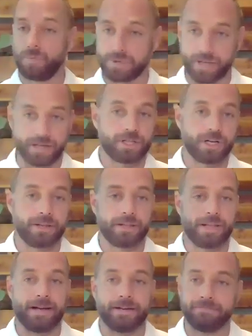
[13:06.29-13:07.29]
We'll touch on
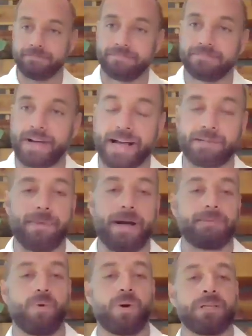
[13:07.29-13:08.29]
that
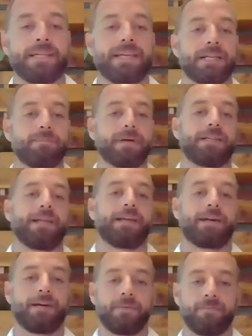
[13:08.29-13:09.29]
aspect more a little bit
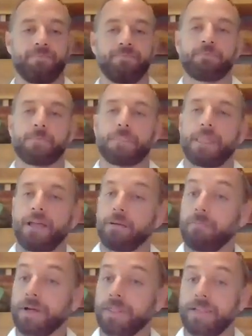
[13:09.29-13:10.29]
later.
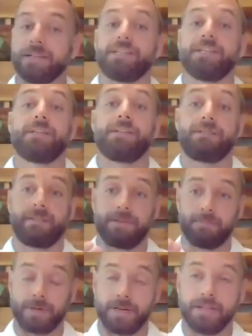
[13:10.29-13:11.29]
But this is the
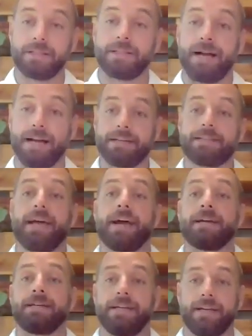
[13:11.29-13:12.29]
breathe light
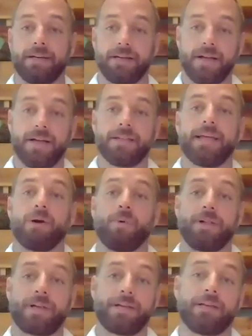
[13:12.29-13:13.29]
technique that
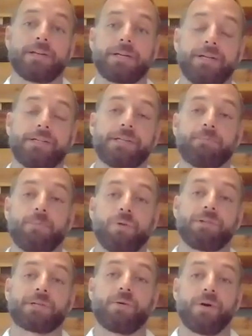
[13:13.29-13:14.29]
will increase your
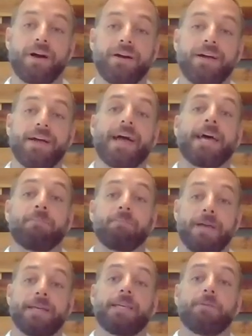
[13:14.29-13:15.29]
Bolt score and
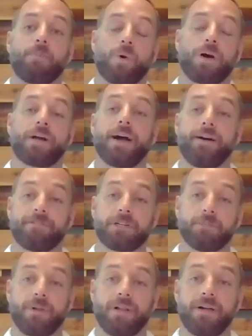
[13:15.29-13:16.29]
make you more
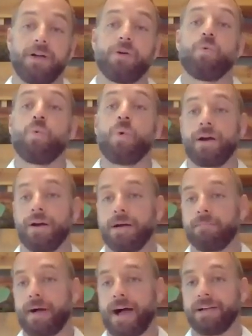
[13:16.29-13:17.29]
comfortable wearing a
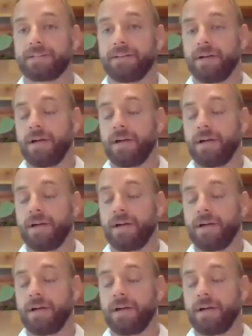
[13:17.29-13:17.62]
mask.